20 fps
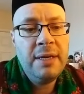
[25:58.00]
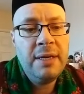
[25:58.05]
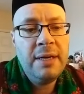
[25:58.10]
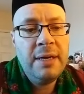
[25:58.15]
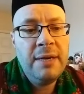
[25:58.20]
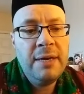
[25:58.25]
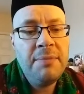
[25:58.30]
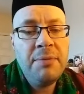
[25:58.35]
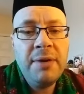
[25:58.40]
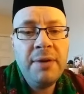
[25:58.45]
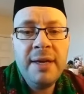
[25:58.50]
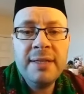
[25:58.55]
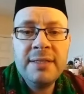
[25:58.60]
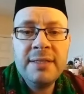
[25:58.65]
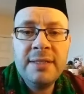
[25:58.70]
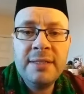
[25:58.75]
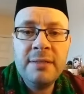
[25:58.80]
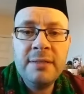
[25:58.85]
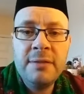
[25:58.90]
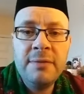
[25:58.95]

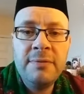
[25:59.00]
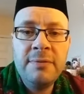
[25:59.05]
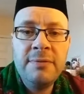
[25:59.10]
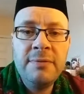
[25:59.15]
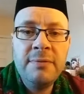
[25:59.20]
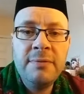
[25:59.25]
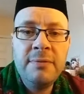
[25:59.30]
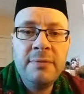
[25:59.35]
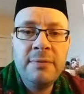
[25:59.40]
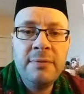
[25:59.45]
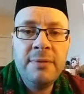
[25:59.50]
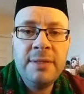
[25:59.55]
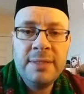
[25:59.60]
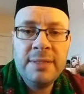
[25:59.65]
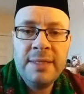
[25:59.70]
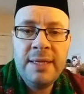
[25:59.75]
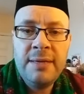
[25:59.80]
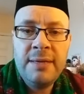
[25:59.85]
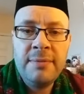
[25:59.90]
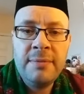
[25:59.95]
practice of
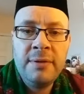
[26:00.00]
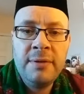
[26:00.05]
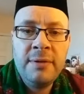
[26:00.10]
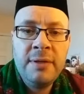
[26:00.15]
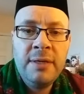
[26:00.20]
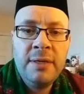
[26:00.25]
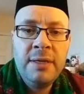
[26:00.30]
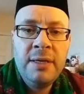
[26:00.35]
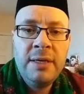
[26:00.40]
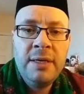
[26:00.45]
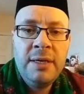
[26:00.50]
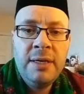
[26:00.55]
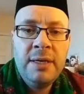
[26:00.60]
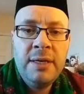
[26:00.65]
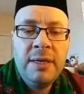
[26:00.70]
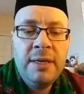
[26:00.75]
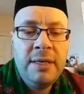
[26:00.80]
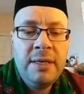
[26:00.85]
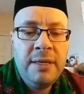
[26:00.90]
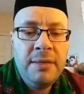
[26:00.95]
Islam.
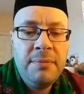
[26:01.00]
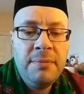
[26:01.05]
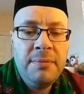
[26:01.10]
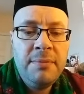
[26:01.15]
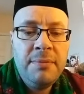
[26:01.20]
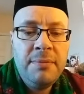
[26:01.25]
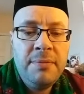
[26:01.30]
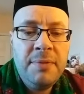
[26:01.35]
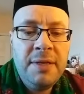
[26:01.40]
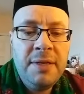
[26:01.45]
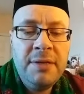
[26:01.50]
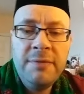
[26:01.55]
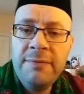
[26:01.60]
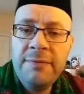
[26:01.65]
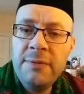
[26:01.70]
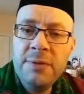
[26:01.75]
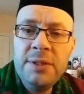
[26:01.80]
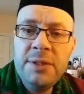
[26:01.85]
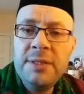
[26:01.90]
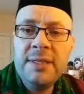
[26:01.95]
And
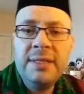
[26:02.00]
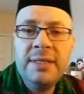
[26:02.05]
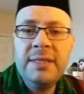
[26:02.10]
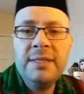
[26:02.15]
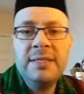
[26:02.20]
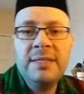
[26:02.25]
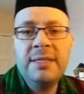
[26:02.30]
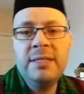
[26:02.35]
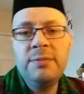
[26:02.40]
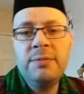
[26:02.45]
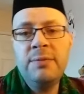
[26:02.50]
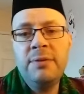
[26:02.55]
unfortunately, this will